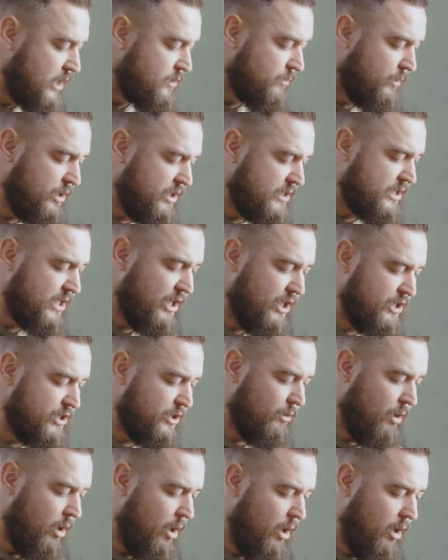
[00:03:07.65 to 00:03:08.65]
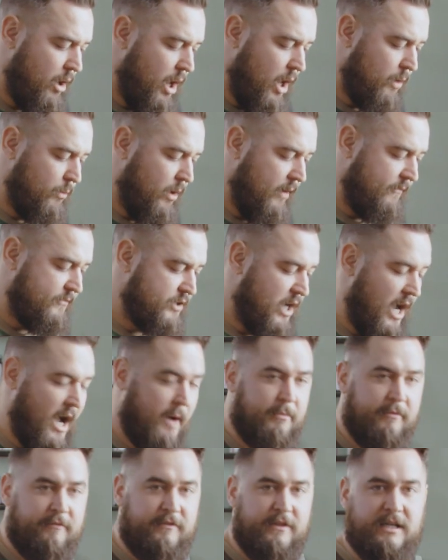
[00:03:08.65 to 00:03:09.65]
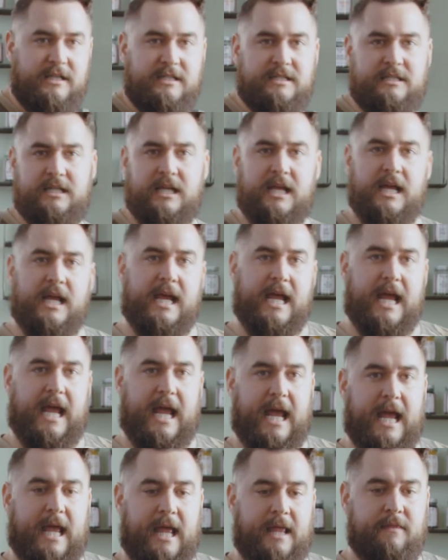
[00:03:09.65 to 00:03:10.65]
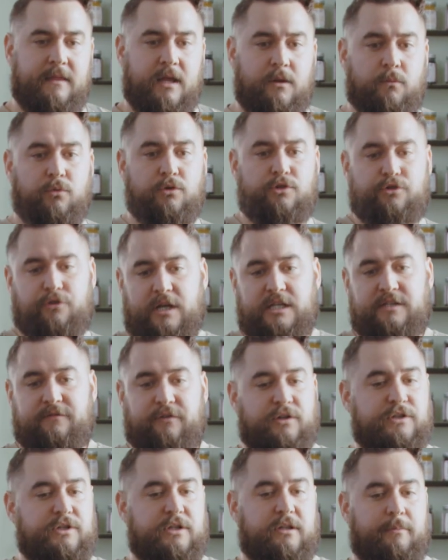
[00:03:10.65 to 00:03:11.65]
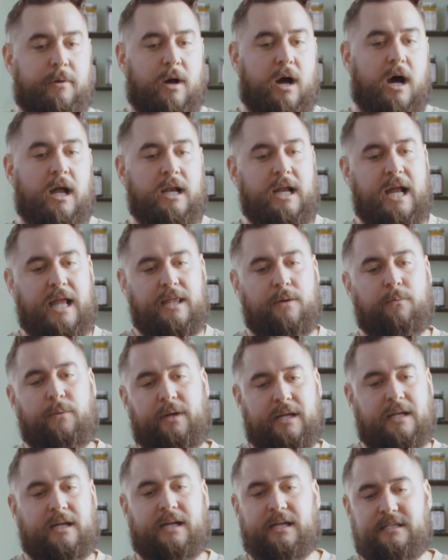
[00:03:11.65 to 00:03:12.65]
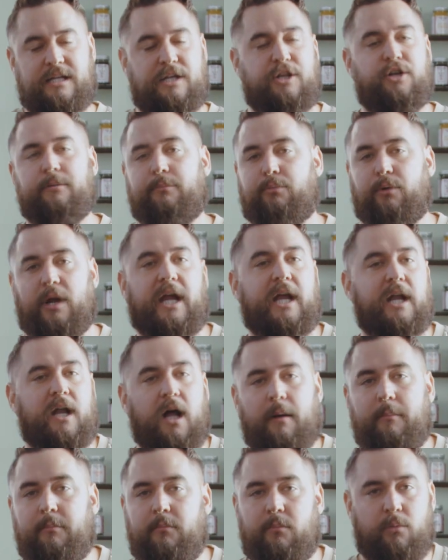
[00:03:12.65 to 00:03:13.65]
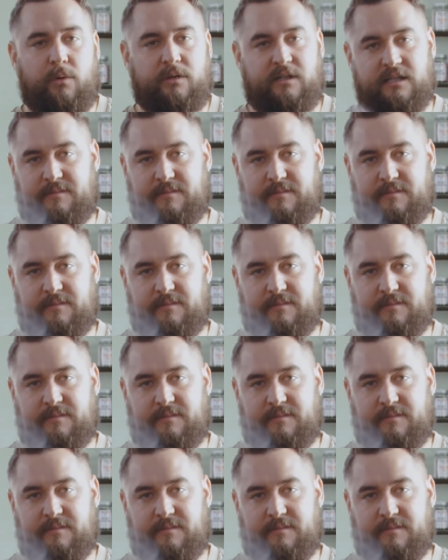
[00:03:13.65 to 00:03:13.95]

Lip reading: We're just gonna do a rough chop of this and then we'll transfer it to the pot and then we can continue to break it up with the